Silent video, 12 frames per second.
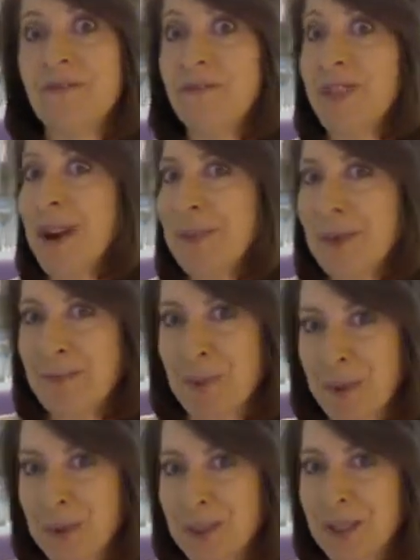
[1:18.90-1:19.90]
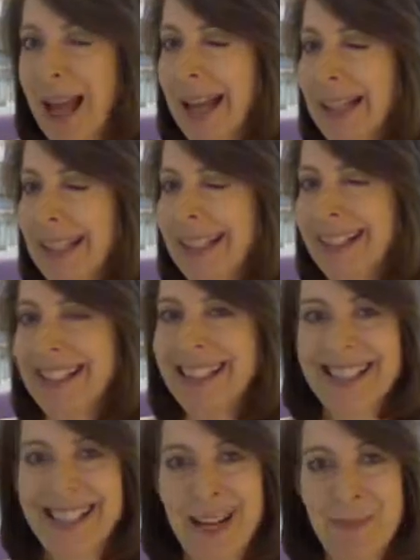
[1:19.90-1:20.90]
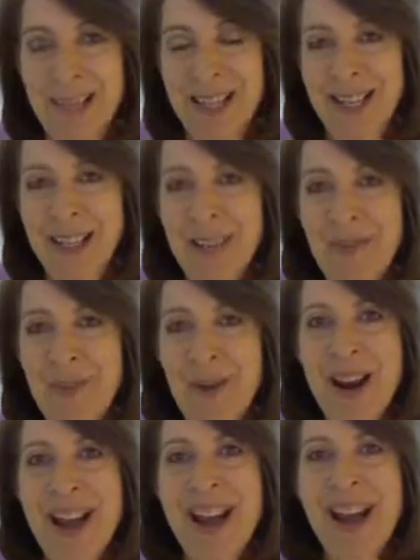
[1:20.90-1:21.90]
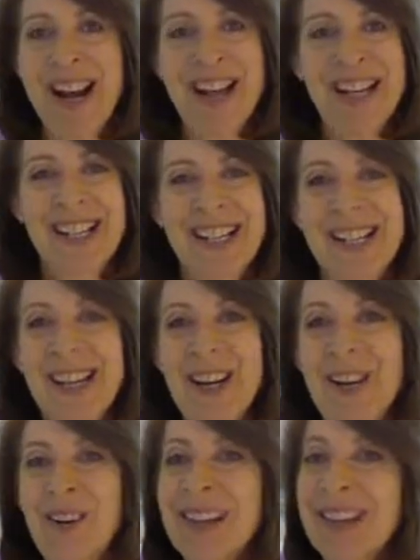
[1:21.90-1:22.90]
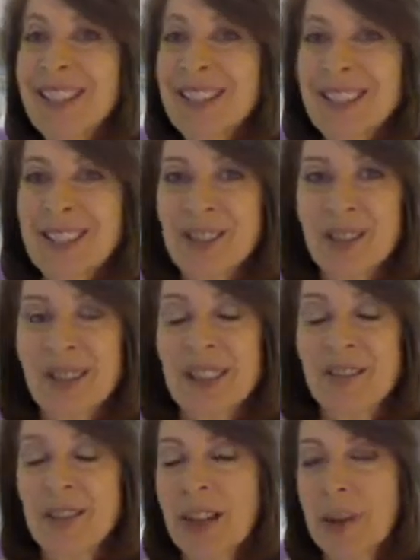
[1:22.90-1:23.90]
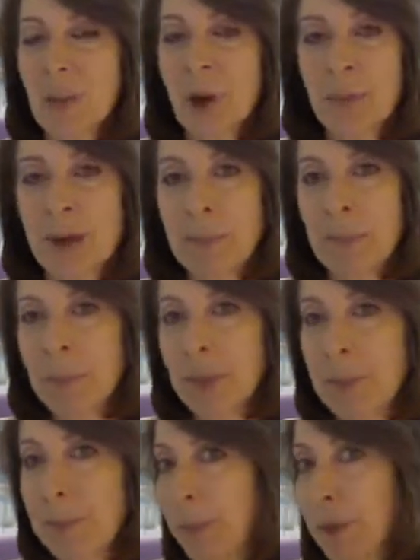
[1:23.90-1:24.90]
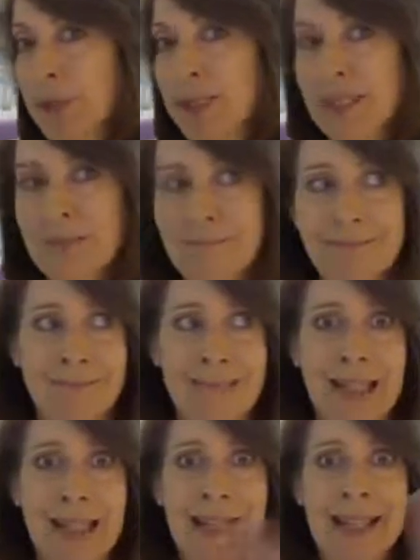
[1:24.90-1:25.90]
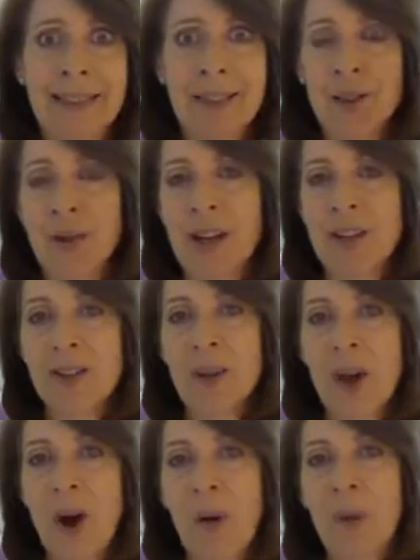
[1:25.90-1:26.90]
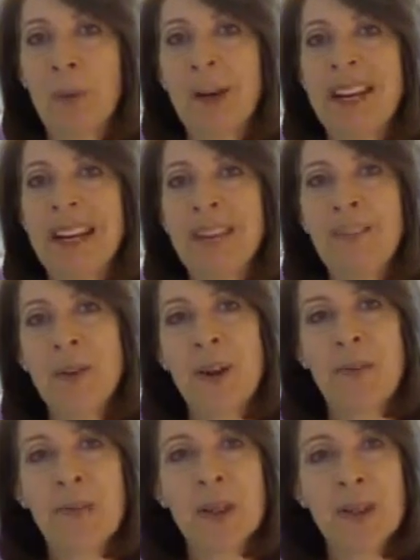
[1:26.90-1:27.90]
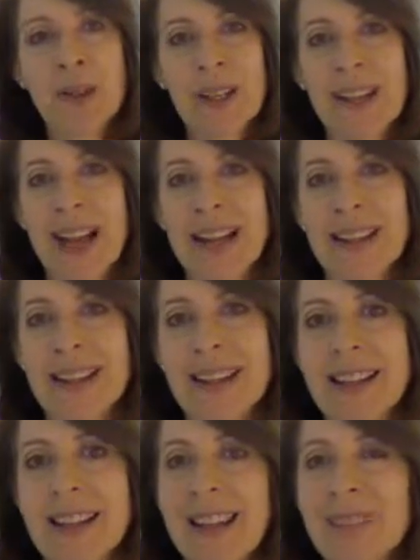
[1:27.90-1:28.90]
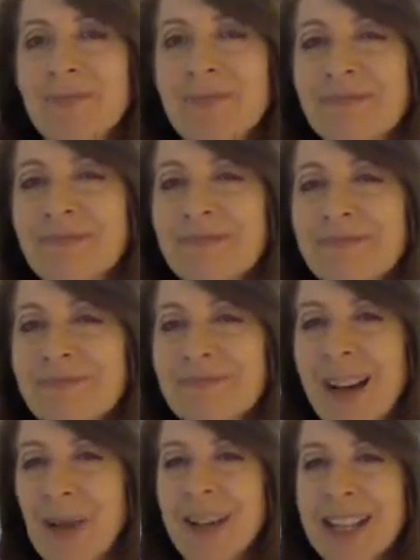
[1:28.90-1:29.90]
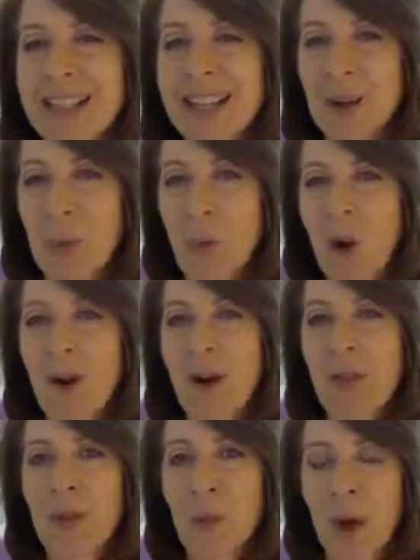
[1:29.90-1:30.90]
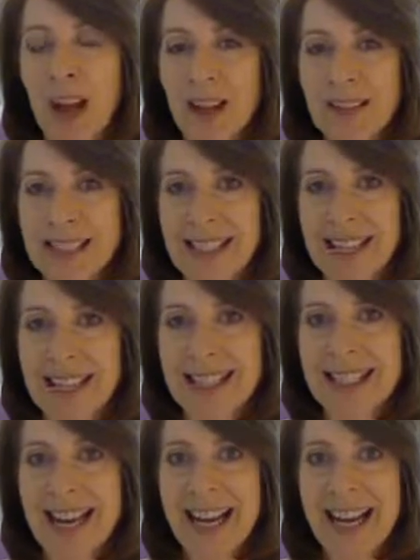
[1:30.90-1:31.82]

fabric bolt kept it clean for you. So here's the story. If you're not a wallpaper person, let the trend go. But if you have been looking at it thinking, I want to take a walk on the wild side,